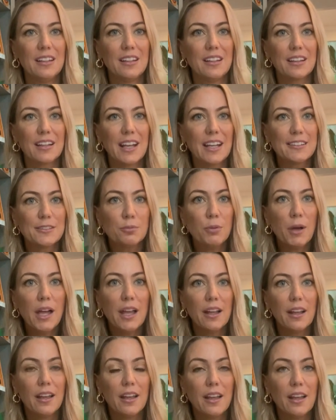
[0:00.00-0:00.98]
Guess
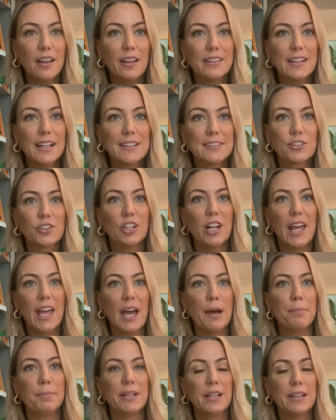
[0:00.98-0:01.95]
what? That's going to
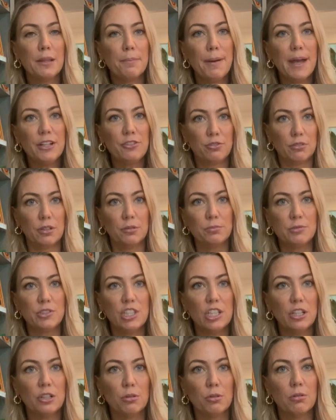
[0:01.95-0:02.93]
happen in the bedroom
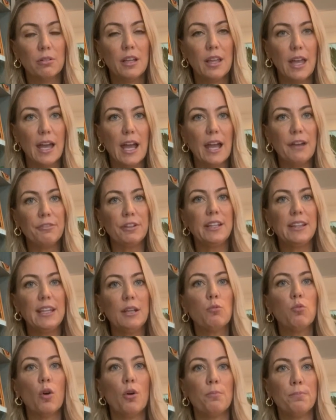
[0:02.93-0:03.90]
too.
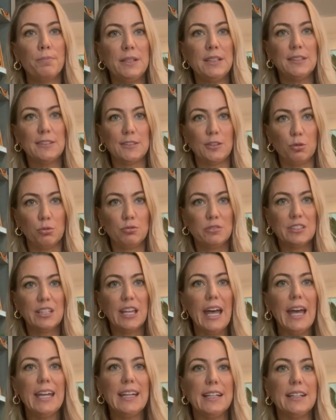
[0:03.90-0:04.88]
Everything won't be so
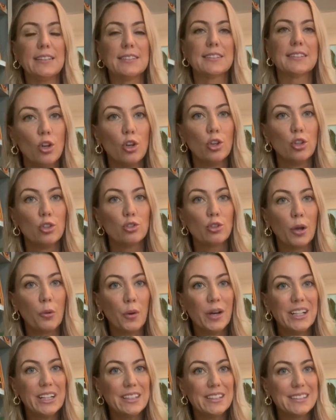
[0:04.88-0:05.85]
tight. So I
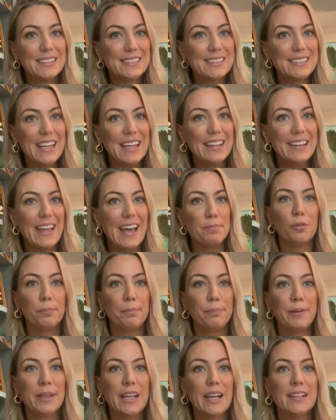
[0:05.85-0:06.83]
wanted to say
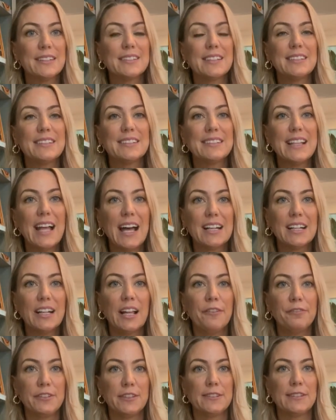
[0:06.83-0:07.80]
that because it's not
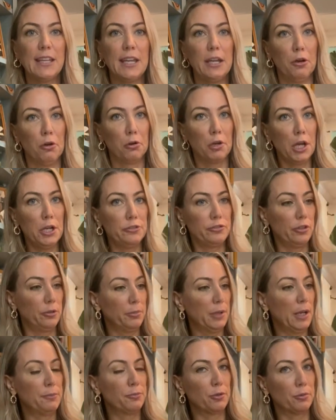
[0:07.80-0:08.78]
enough to say, okay,
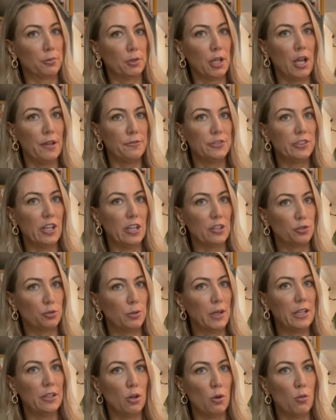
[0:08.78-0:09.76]
sometimes I'm going to have sex
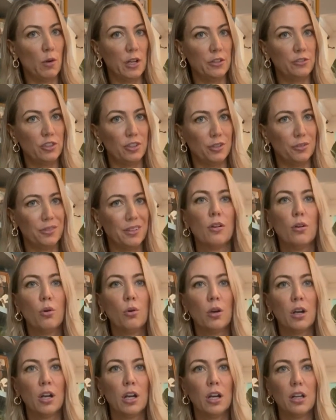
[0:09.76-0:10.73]
when I don't want to,
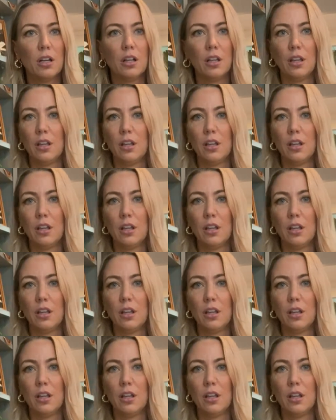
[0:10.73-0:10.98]
or